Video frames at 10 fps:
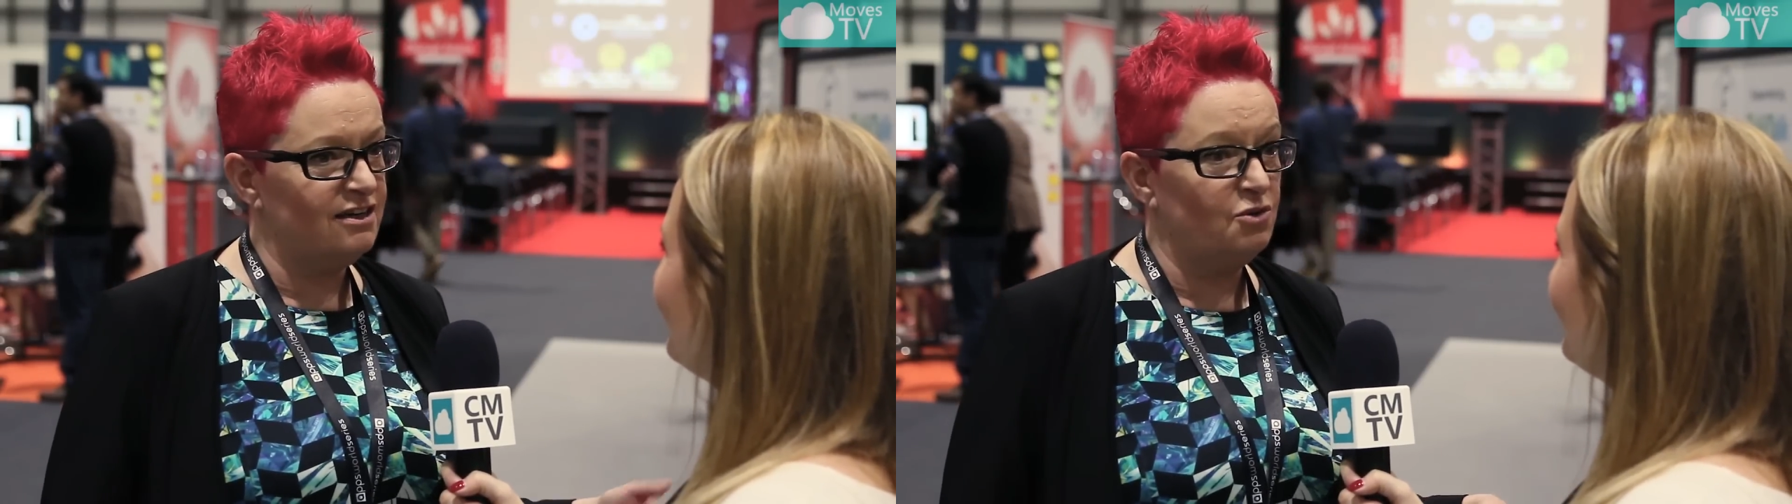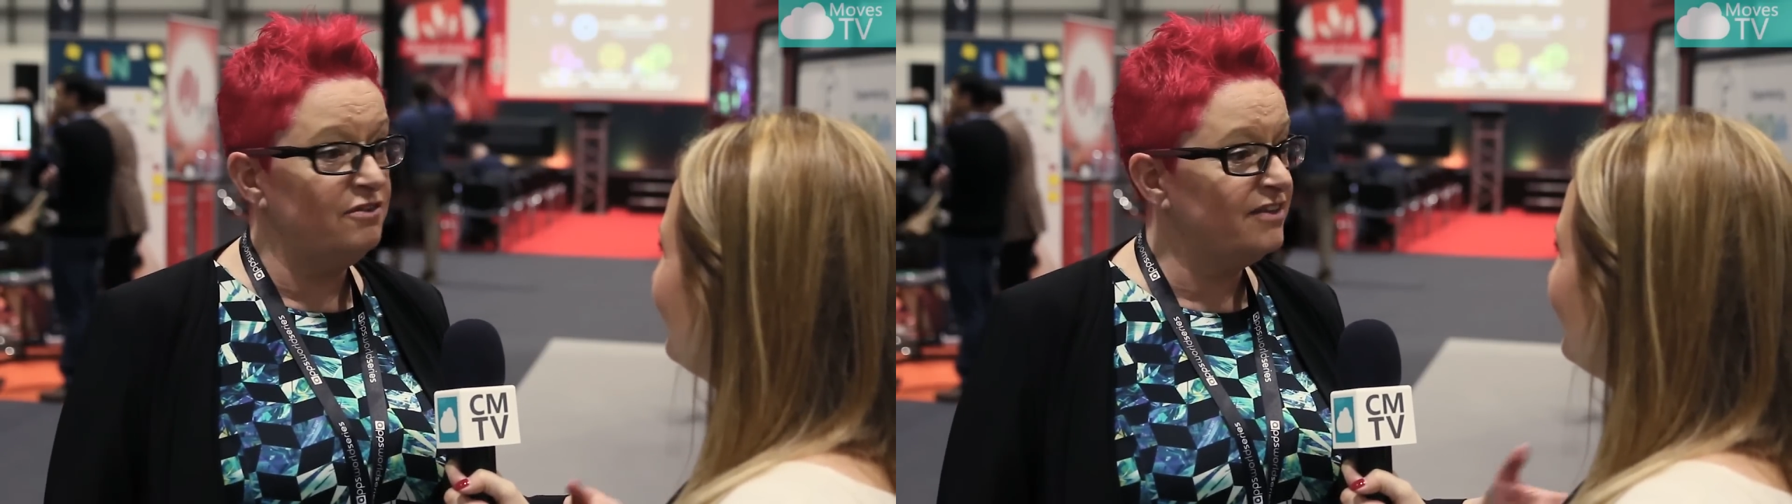
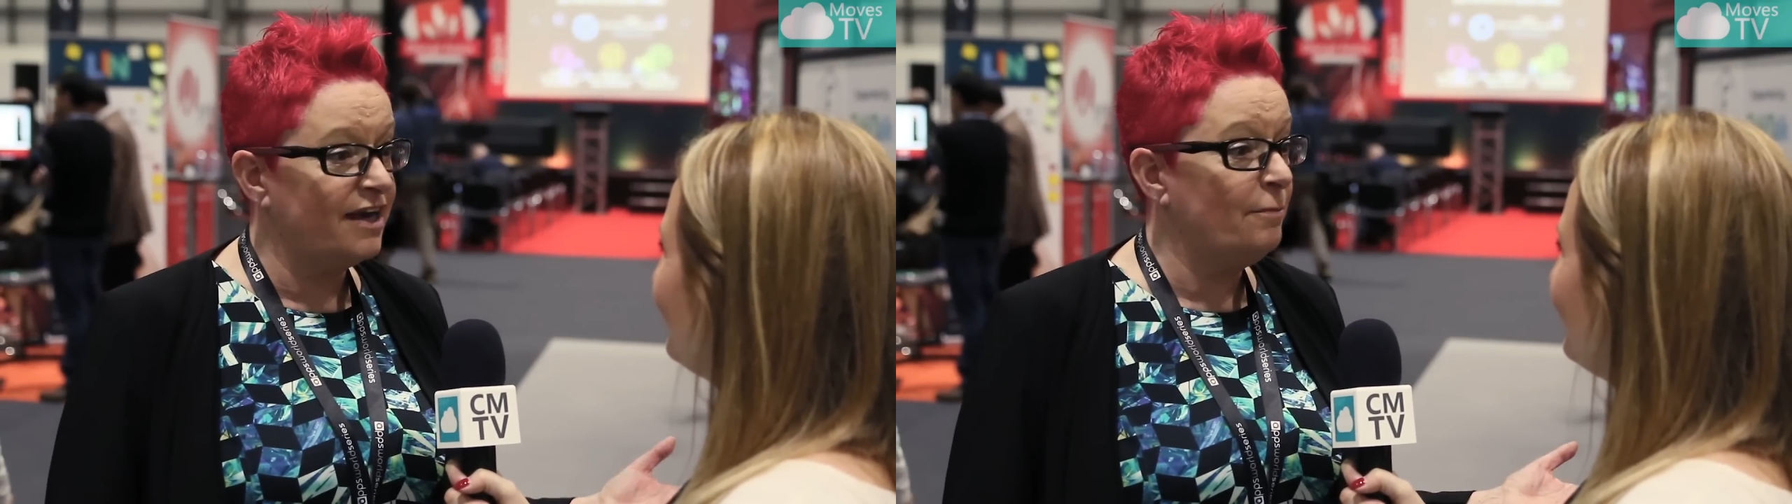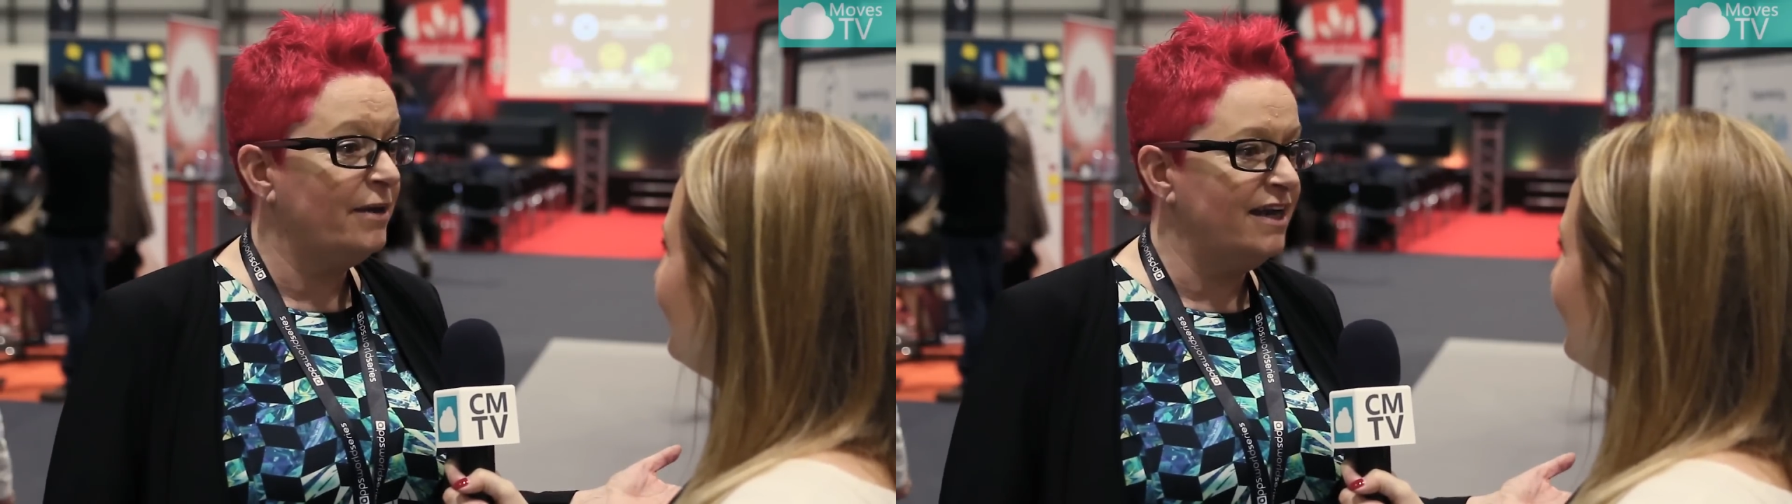all of the
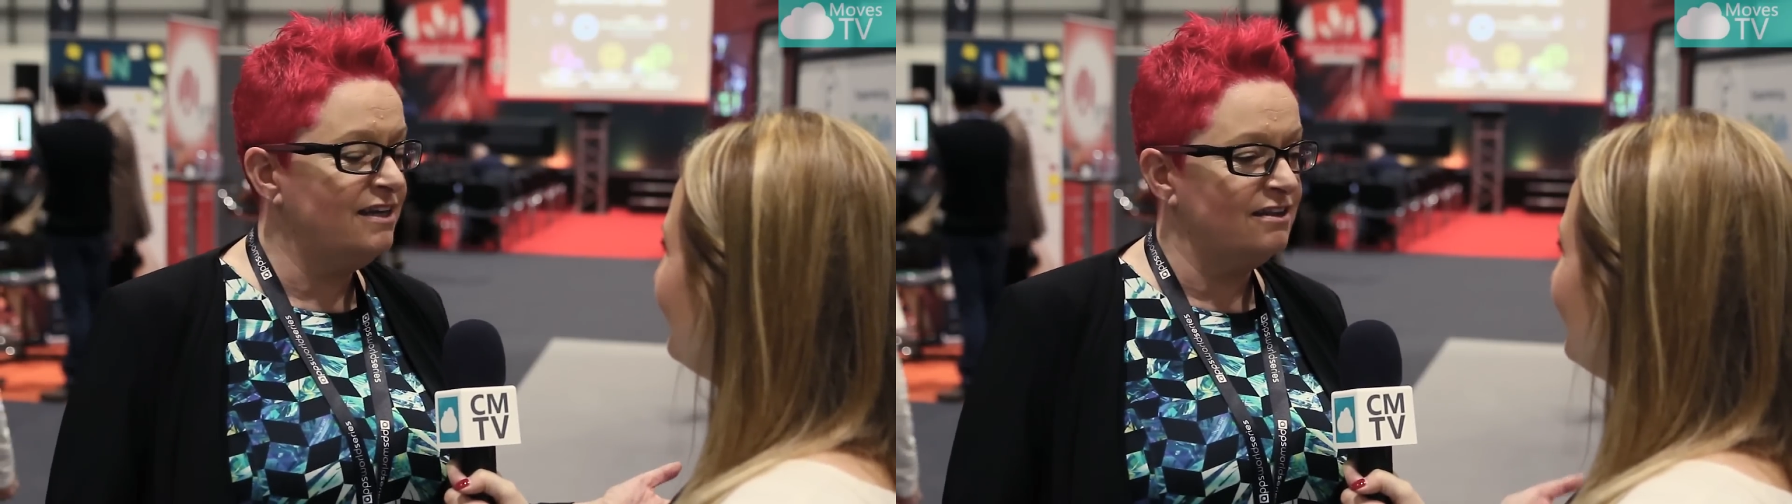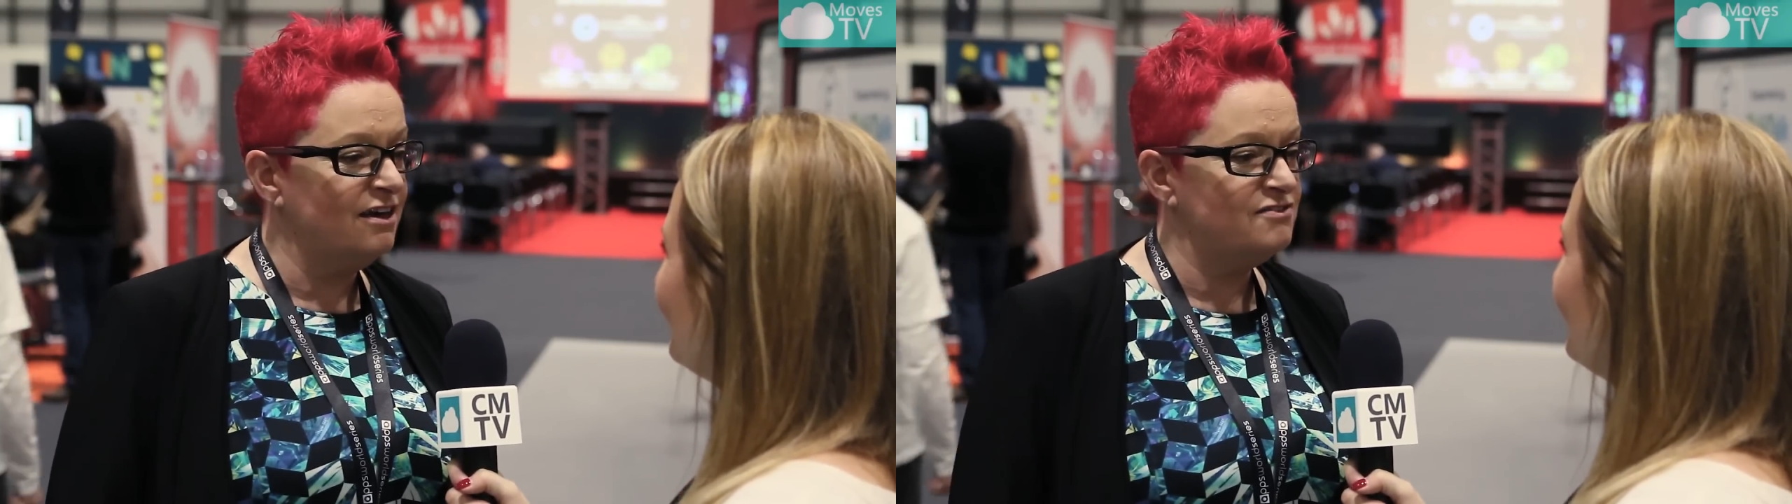
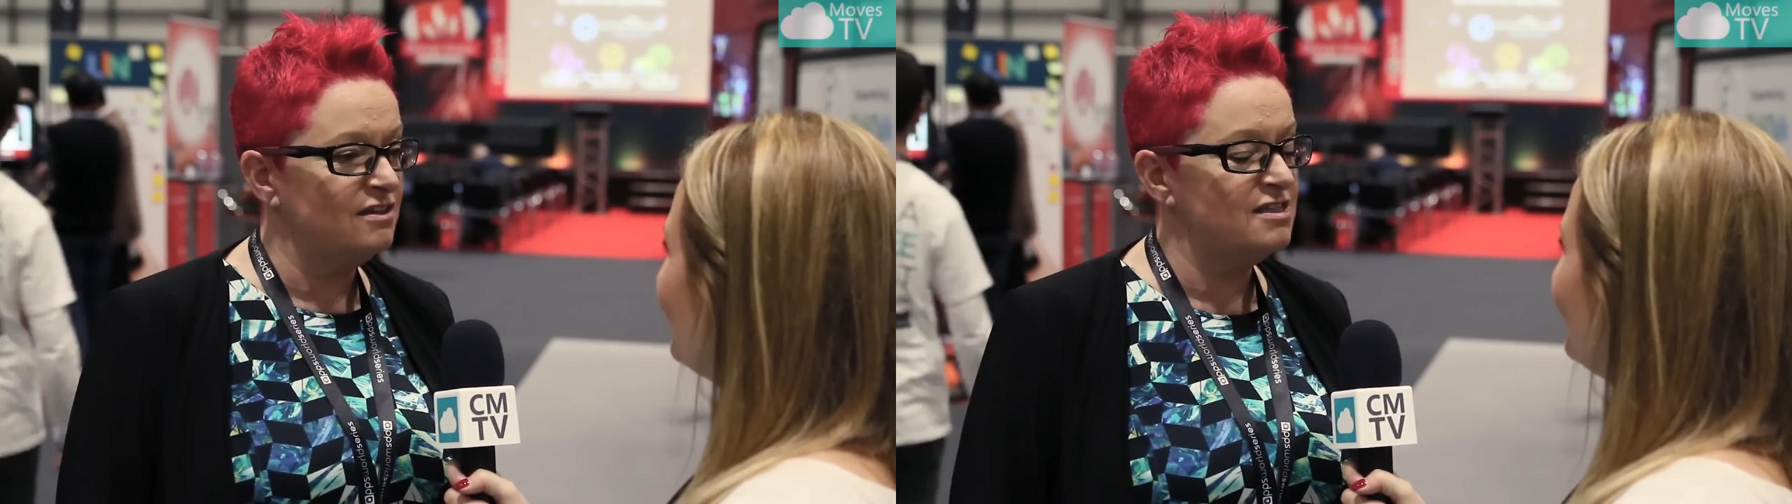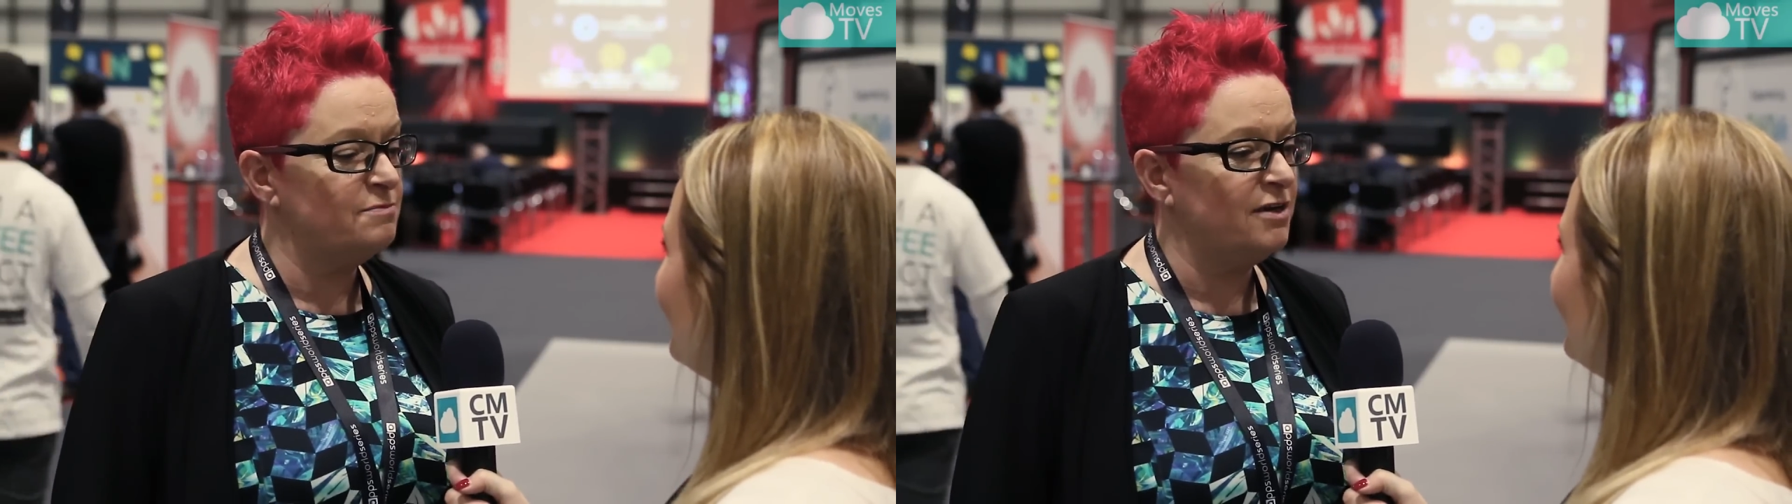campaigning that I've
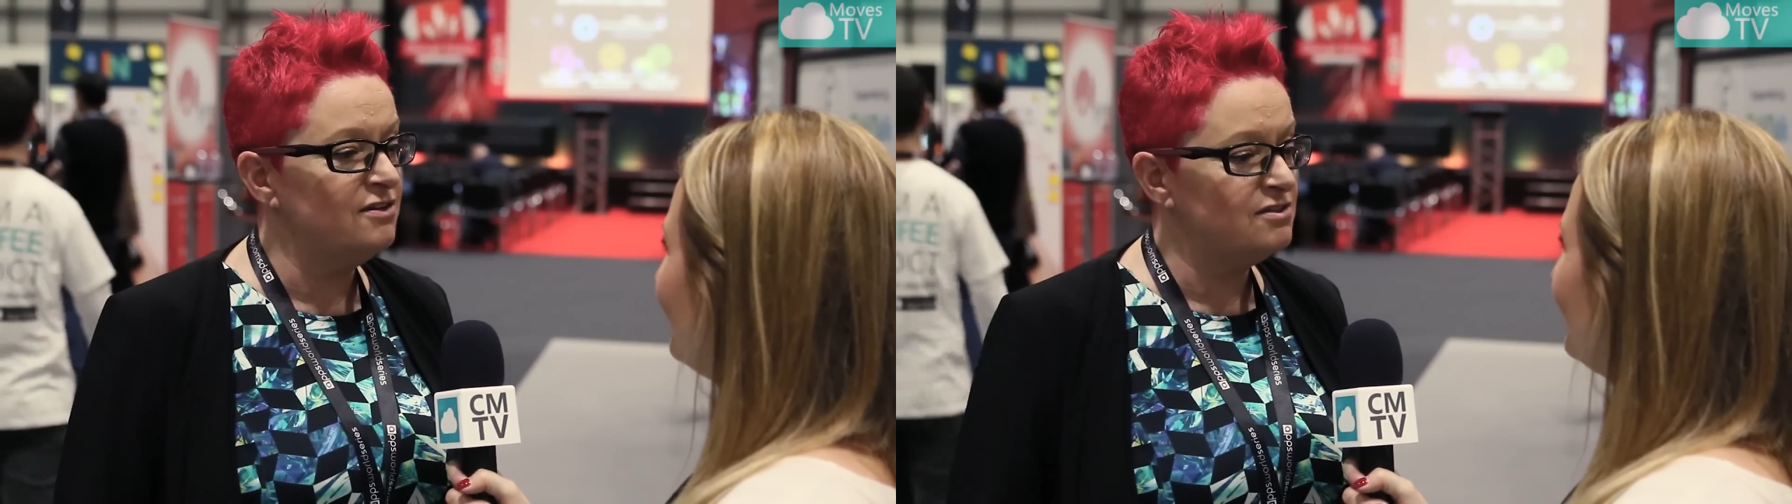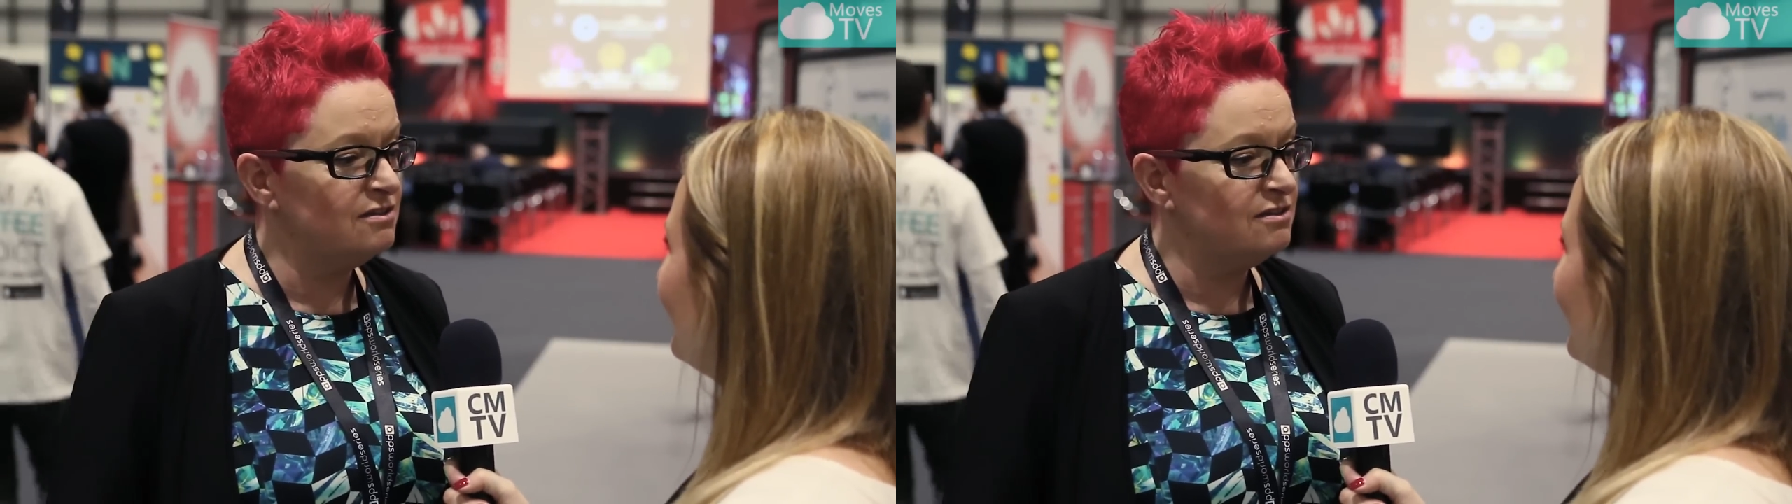done, I suppose,